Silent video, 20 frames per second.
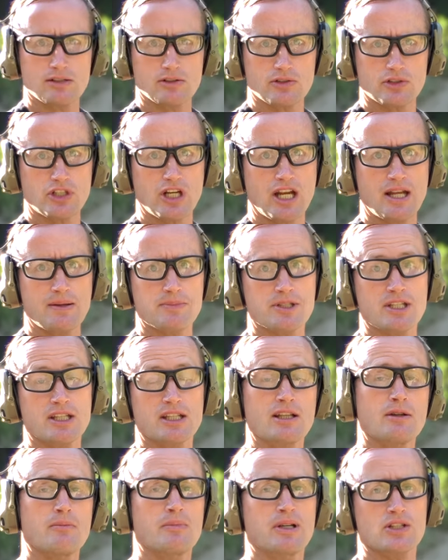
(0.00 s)
little shapes,
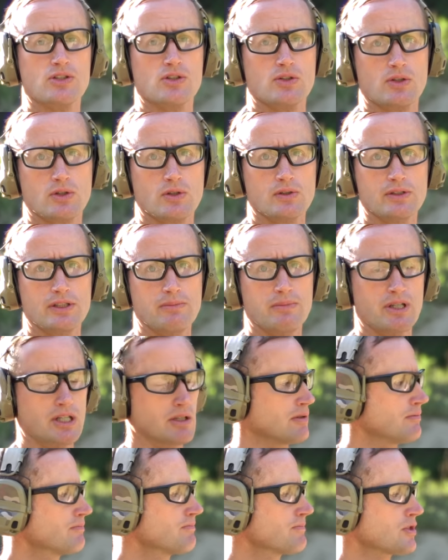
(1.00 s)
and then a big circle in the middle.